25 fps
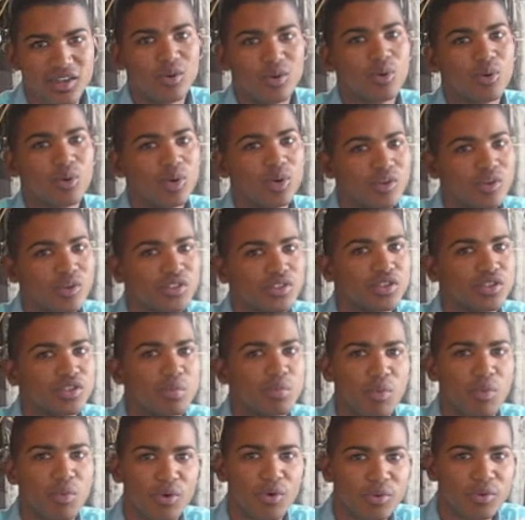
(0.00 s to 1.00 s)
All of us are
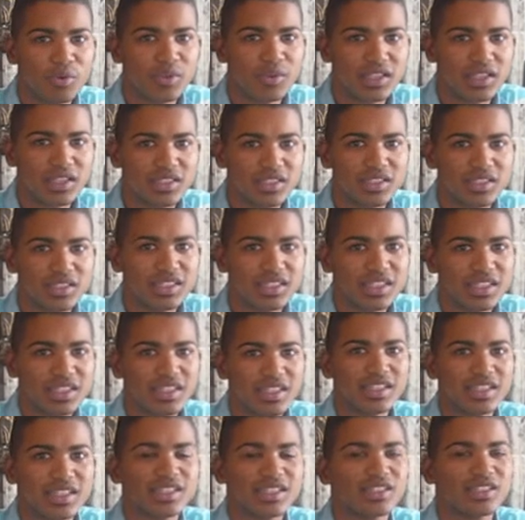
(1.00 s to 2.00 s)
born with this,
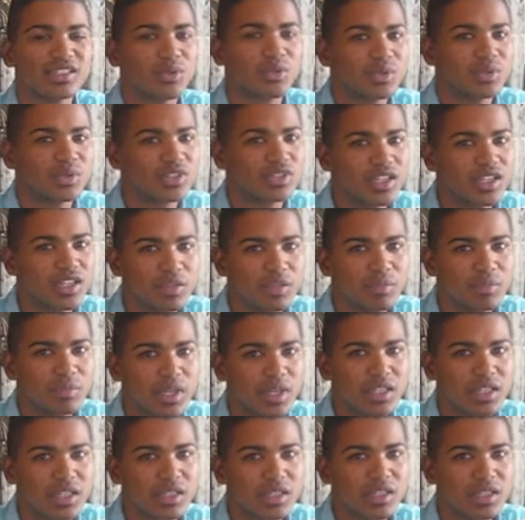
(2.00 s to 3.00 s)
so it's not
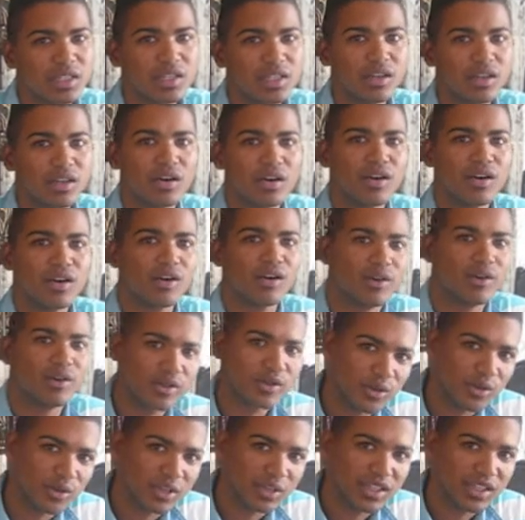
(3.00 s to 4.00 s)
dependent
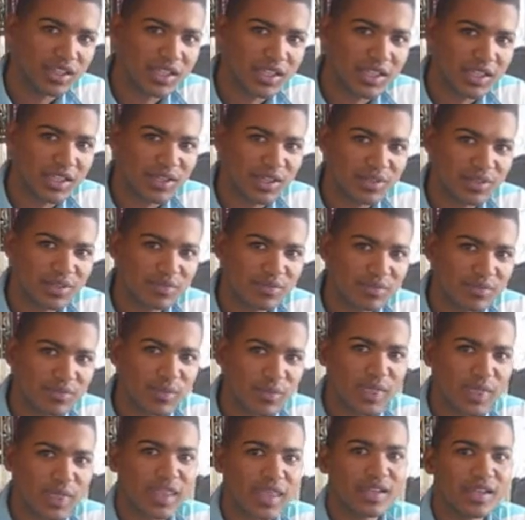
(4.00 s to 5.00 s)
on your intellect.
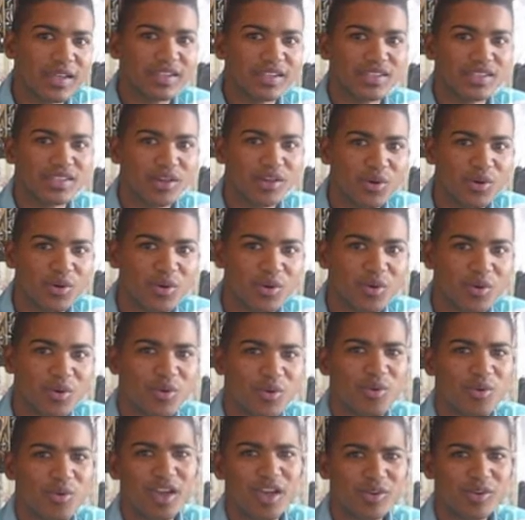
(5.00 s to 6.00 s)
So
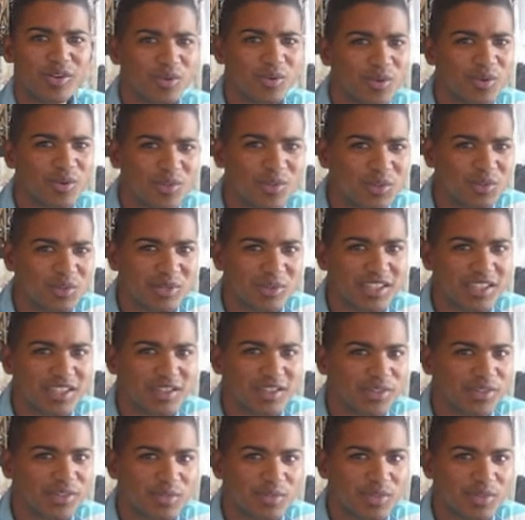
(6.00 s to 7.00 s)
why can't we all speed
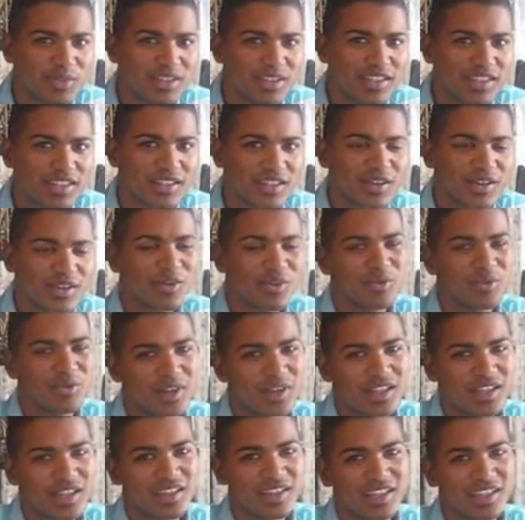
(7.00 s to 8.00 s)
read from birth?
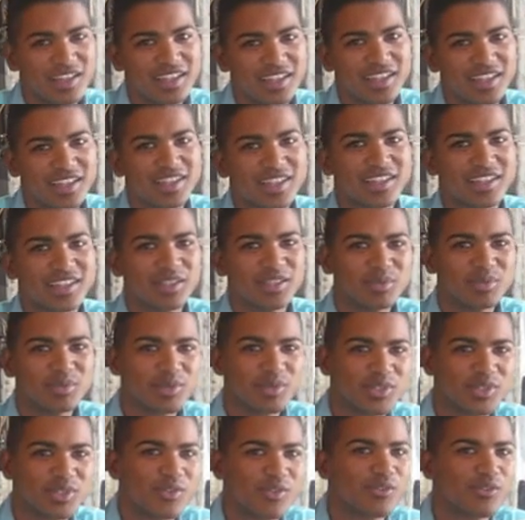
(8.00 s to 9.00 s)
Well, it's
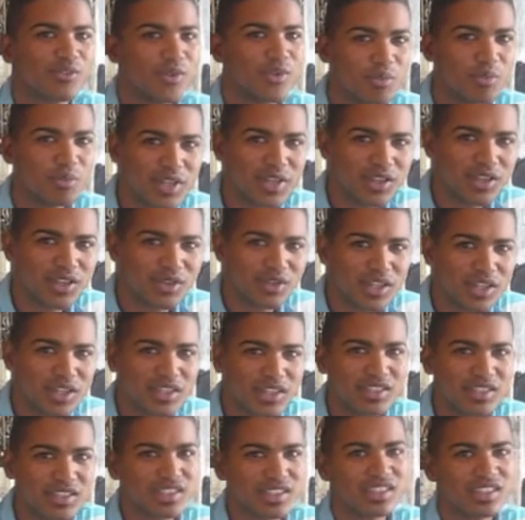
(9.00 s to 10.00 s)
because of our formal
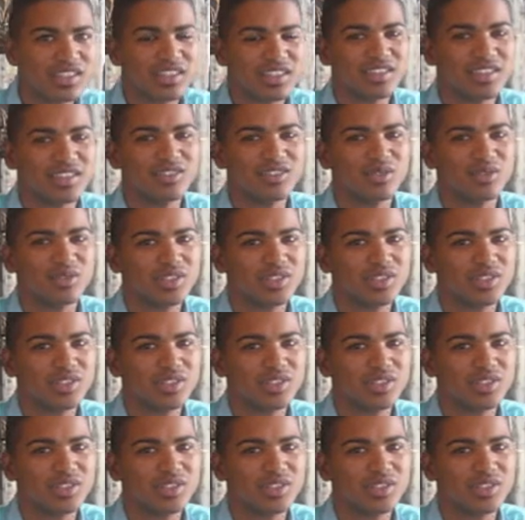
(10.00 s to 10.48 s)
education and